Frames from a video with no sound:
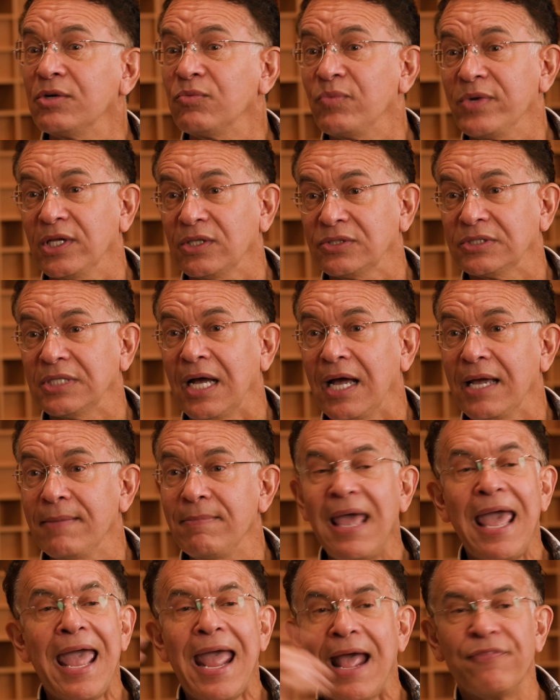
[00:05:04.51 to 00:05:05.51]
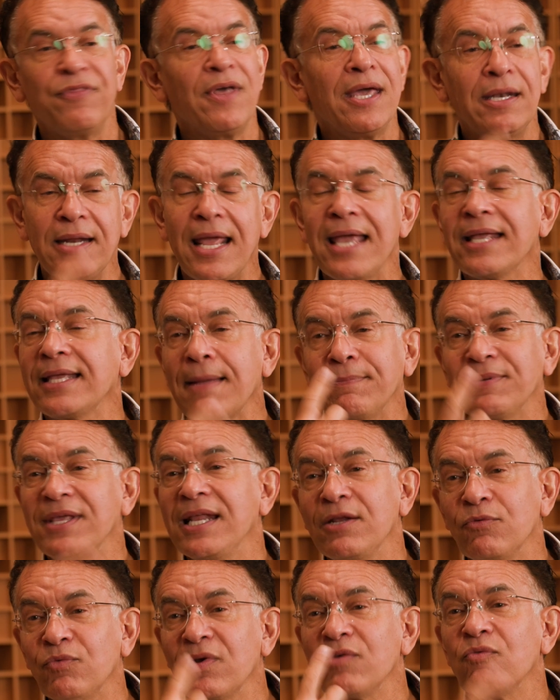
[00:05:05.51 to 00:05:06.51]
in real time, and then it kept
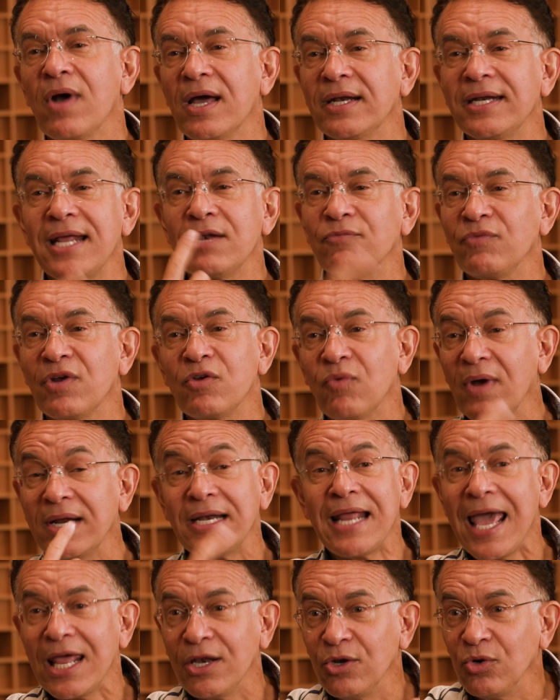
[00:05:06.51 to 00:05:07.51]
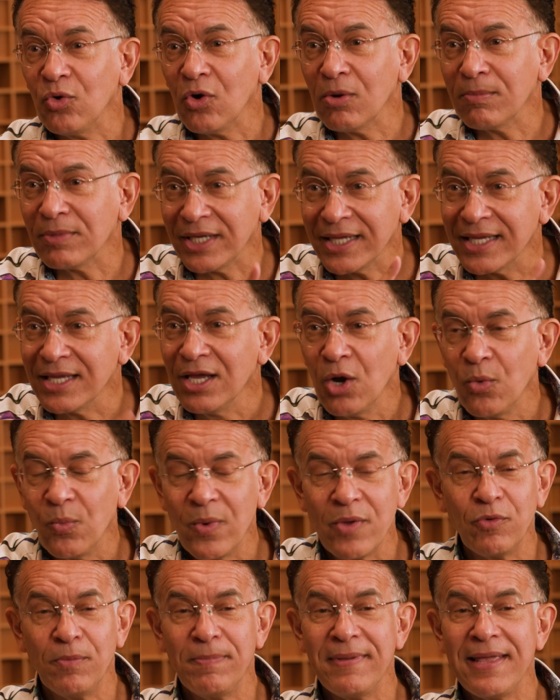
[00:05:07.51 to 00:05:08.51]
getting rerun and rerun. And normally
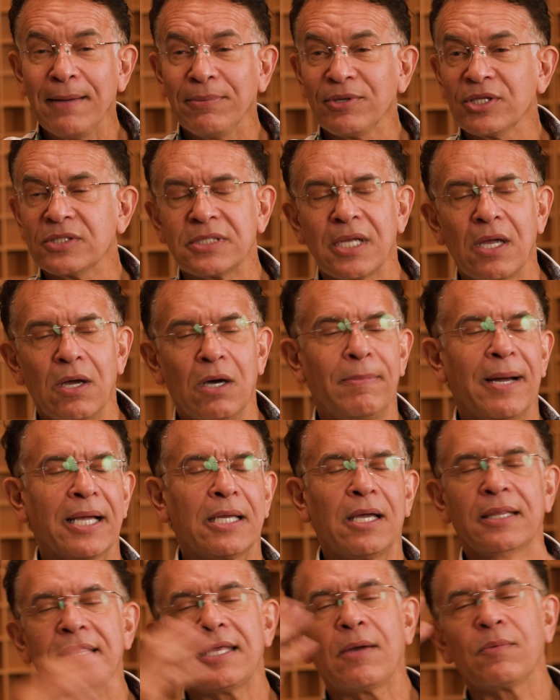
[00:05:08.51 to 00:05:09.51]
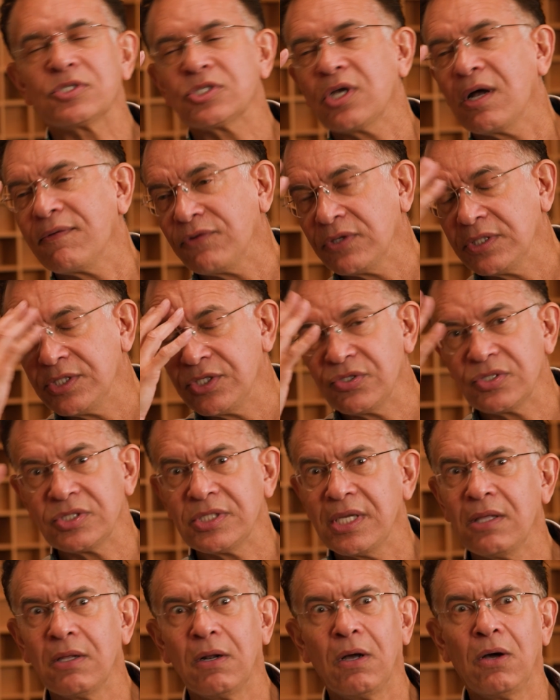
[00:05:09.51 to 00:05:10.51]
we would be able to say, "Oh my God, that was awful." Did you
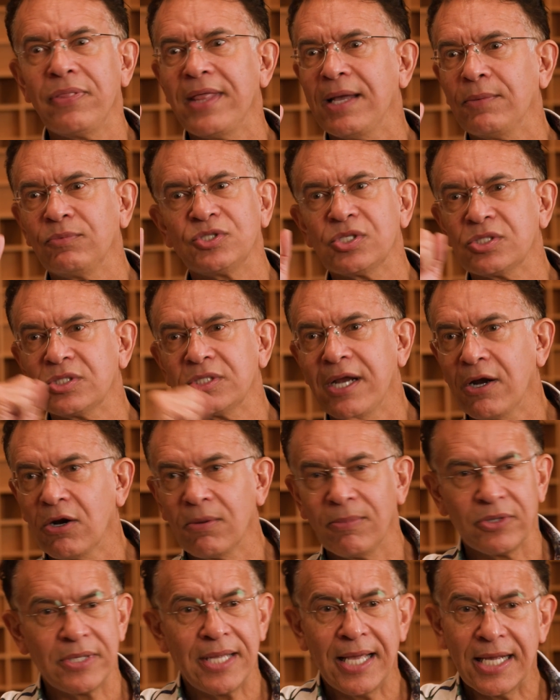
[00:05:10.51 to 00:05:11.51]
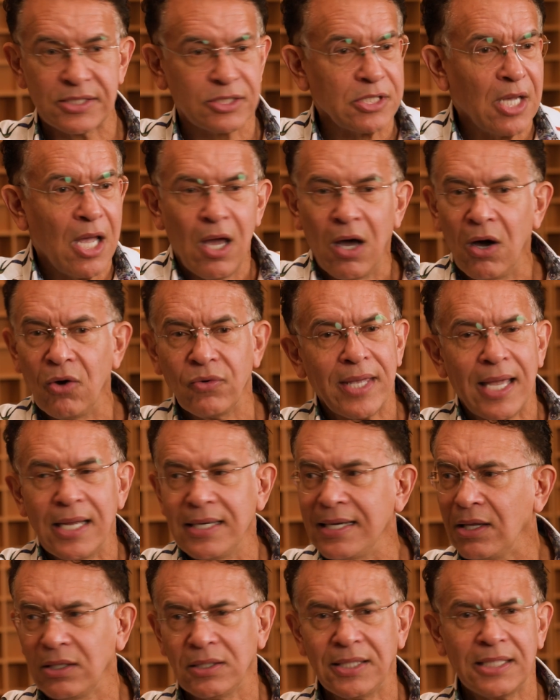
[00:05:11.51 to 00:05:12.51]
say, "Oh, that was just terrible"? Yes. Okay,
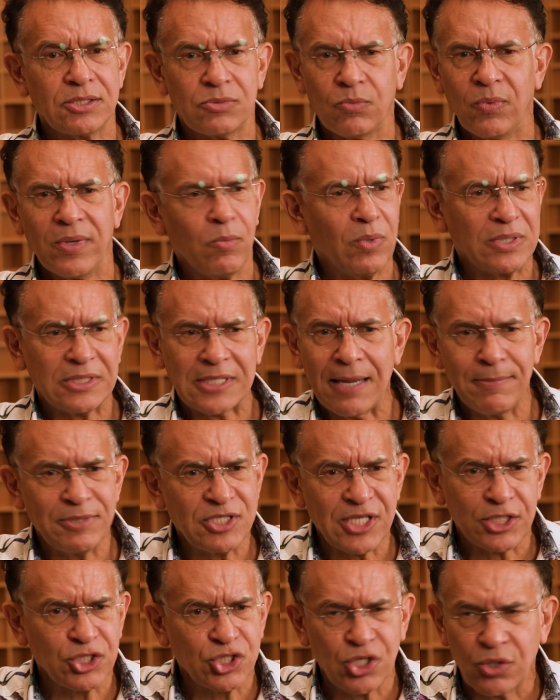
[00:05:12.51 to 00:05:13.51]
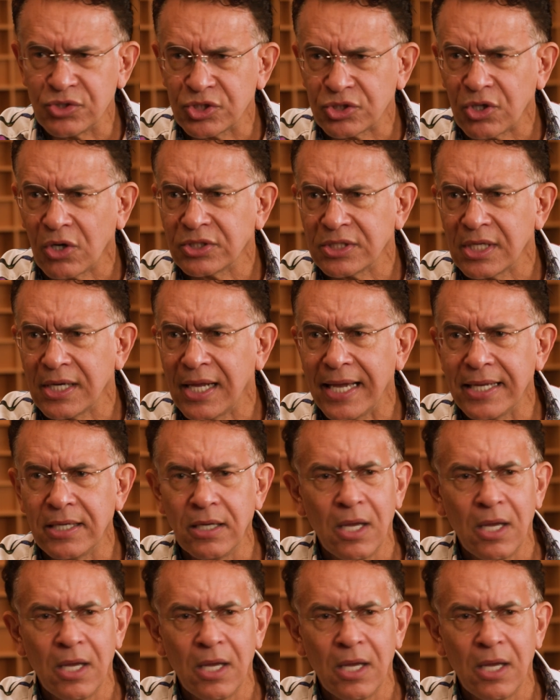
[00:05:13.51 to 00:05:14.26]
now what time does that show start tonight?